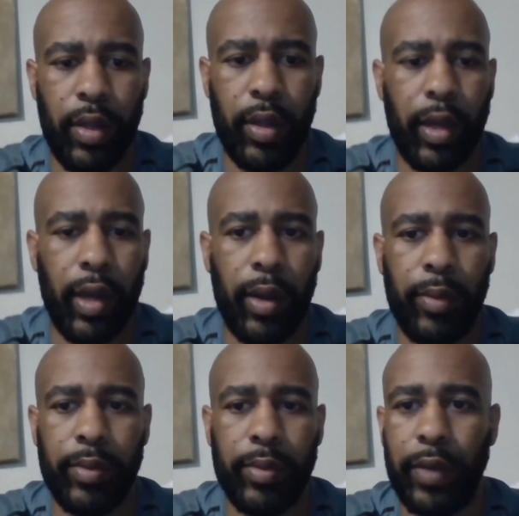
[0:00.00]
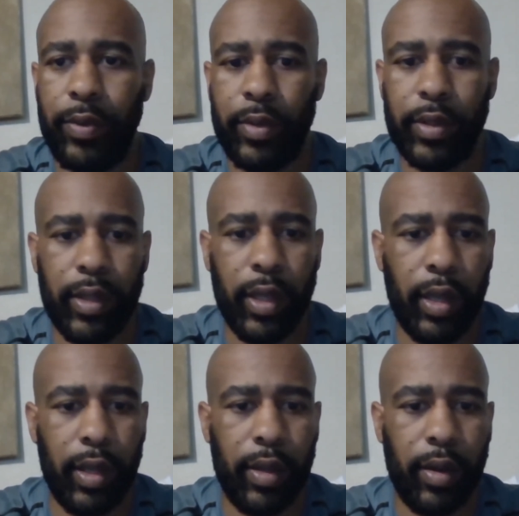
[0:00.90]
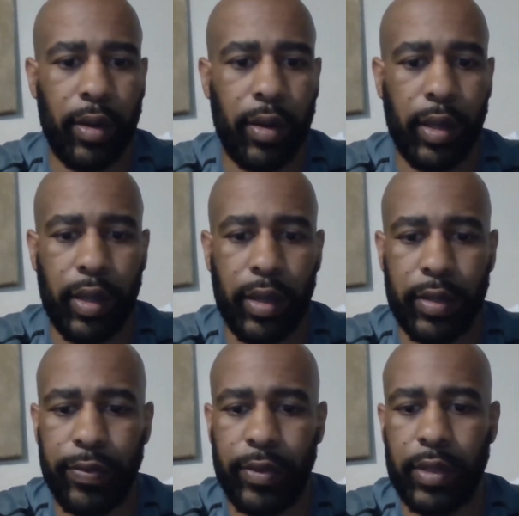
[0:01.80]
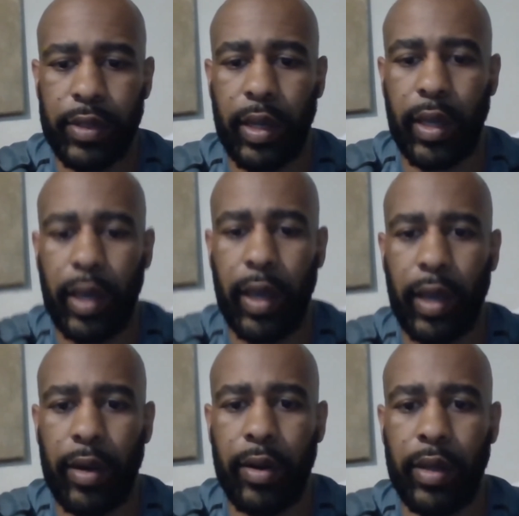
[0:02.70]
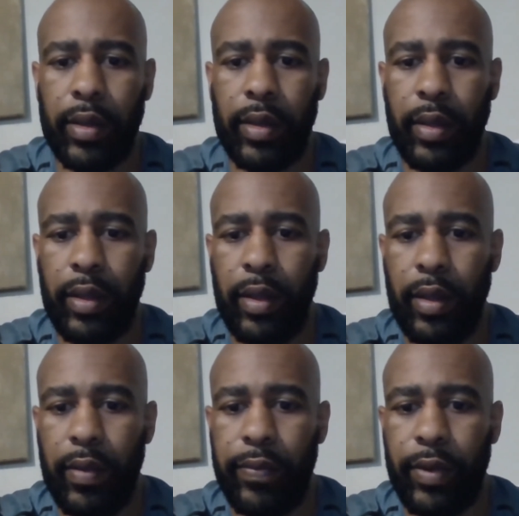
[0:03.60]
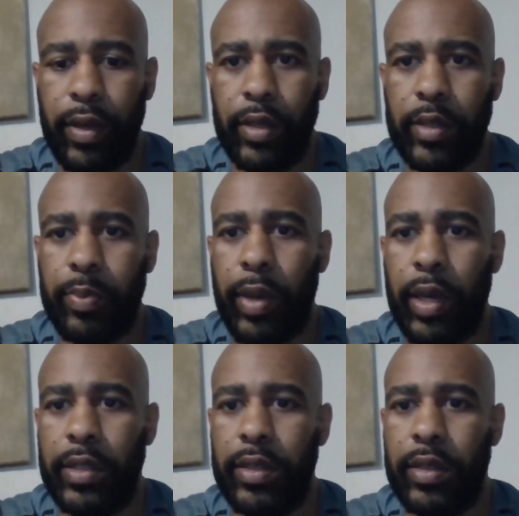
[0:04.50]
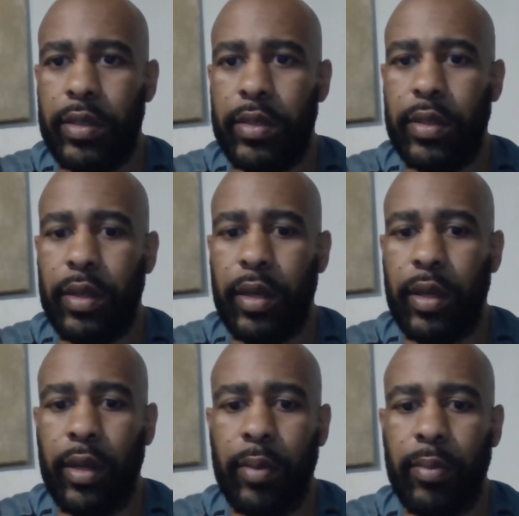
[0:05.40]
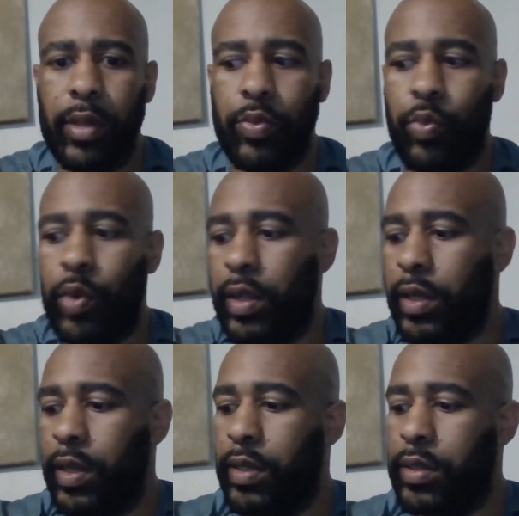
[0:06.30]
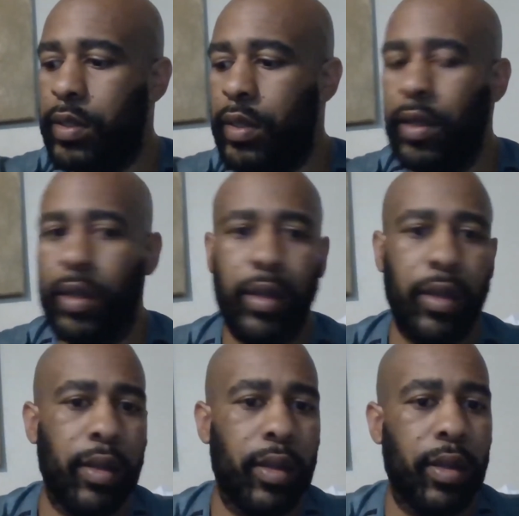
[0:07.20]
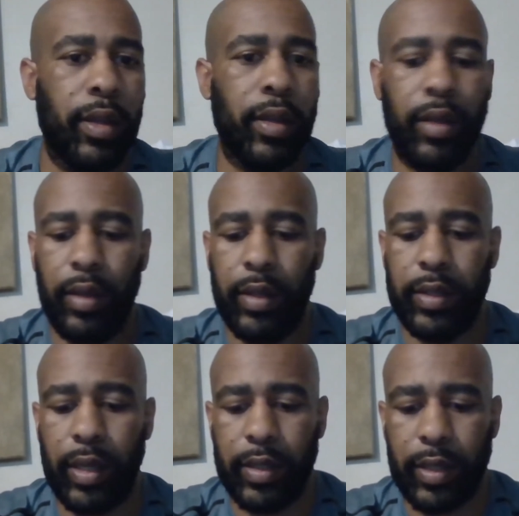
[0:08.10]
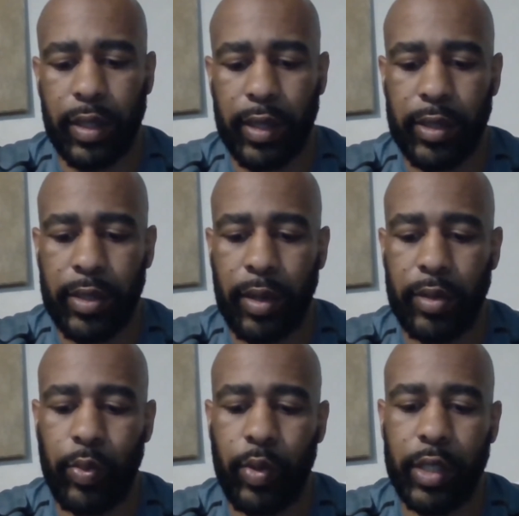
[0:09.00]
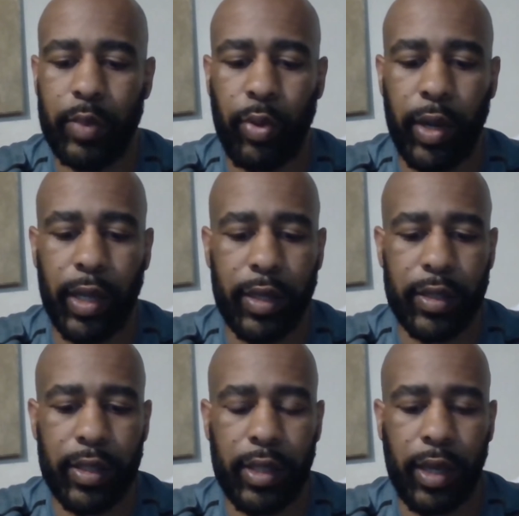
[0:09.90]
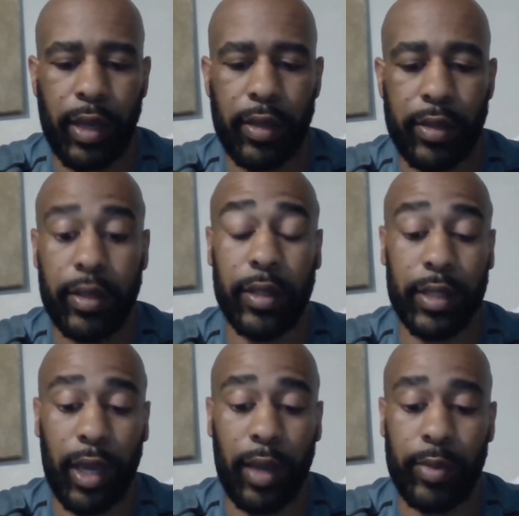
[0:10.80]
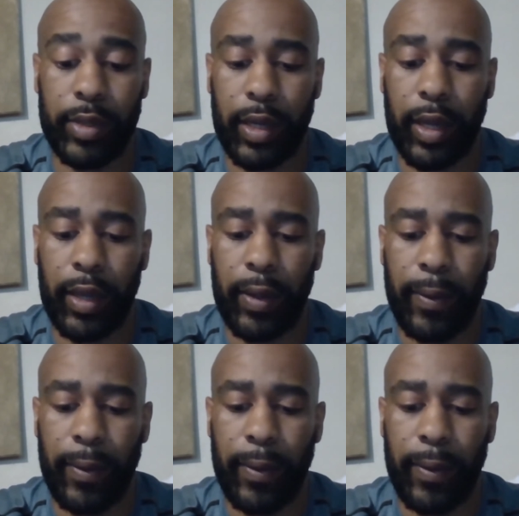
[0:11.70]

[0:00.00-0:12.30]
And I would definitely want to thank our guest for today, Eric, for his patience, as well as his intellect in terms of what he's bringing us to the table today.